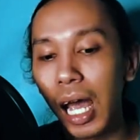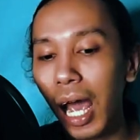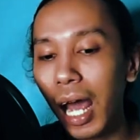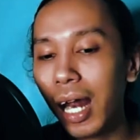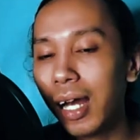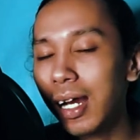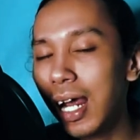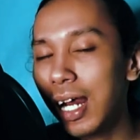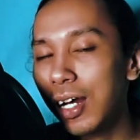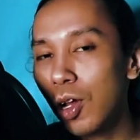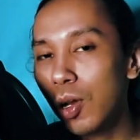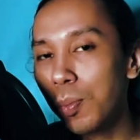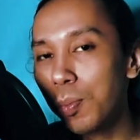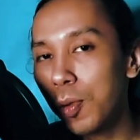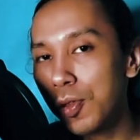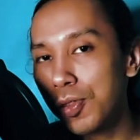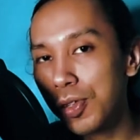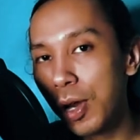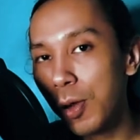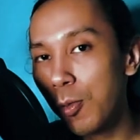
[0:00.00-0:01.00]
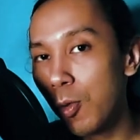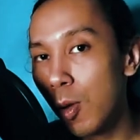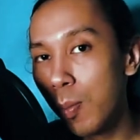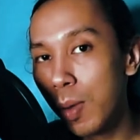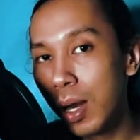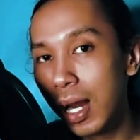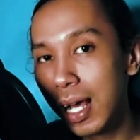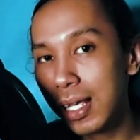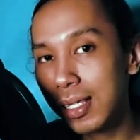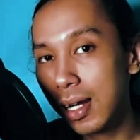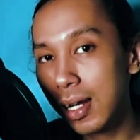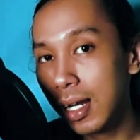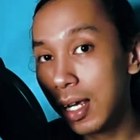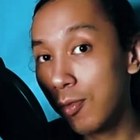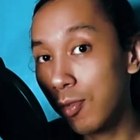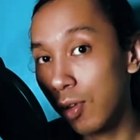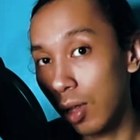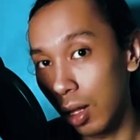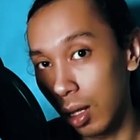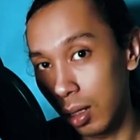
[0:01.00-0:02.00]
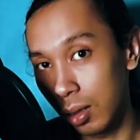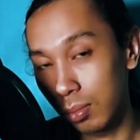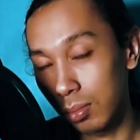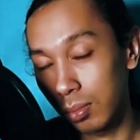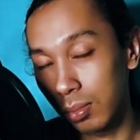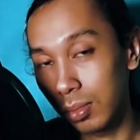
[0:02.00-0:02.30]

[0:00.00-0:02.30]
and they don't portray women as an evil.